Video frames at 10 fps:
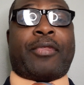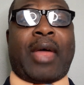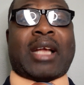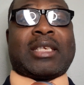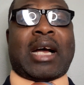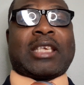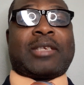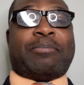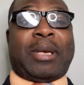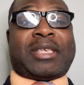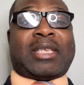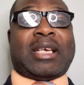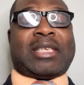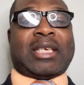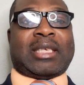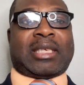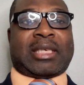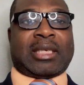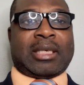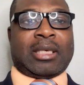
Texas businesses